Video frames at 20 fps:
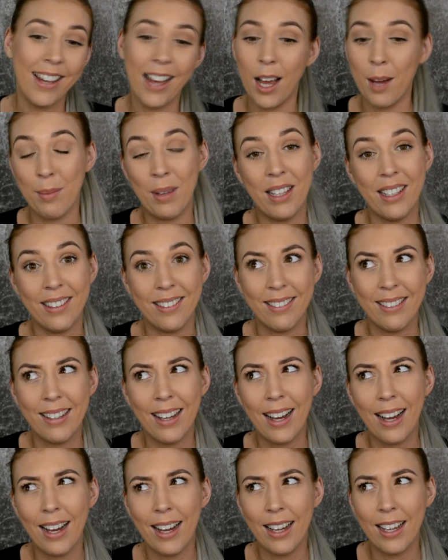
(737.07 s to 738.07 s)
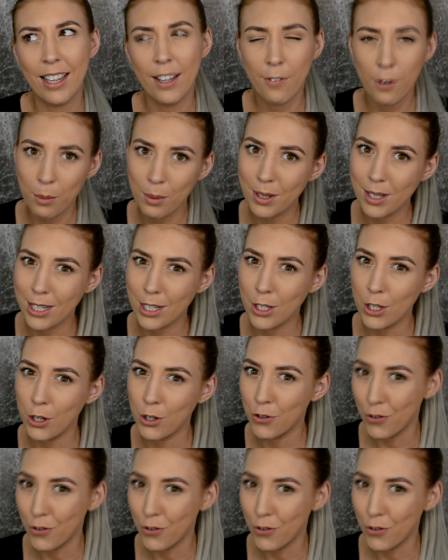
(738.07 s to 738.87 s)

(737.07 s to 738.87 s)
I mean, if it wasn't so